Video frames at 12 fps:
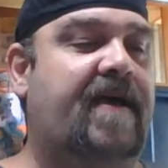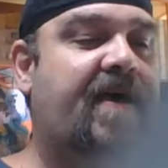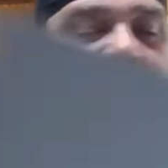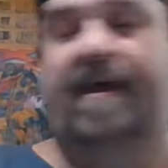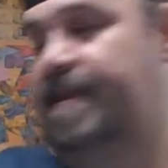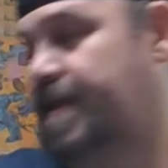
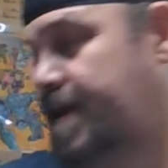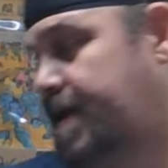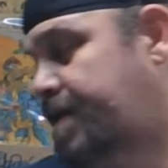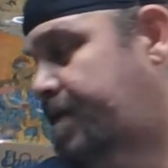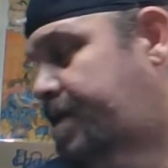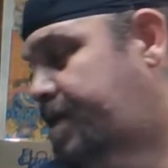And
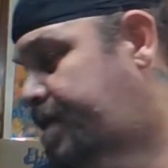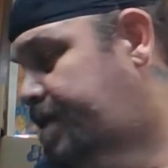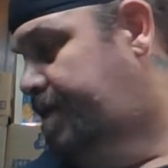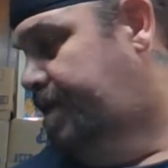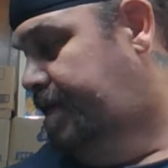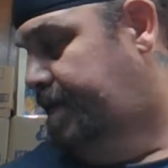then
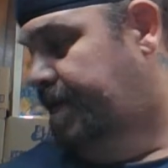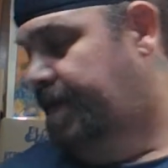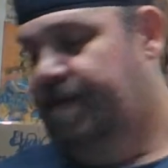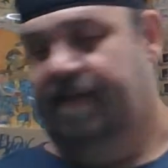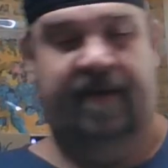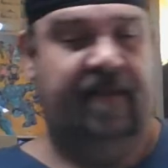
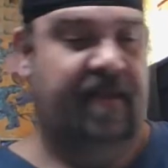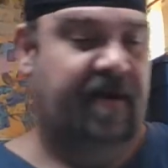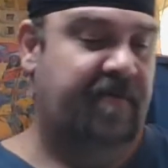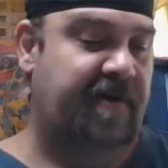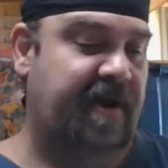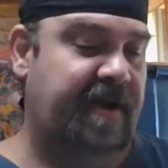the club
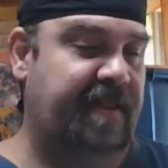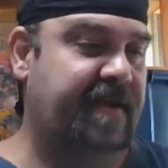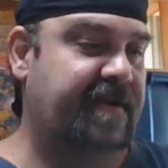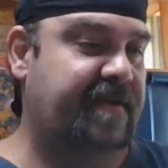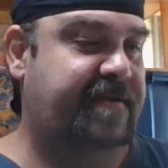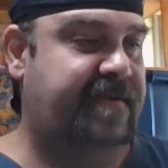read
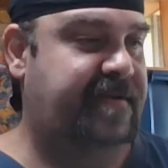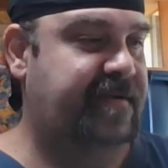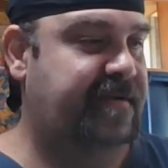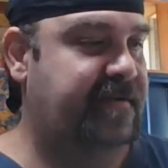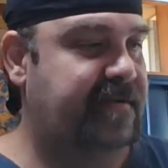this,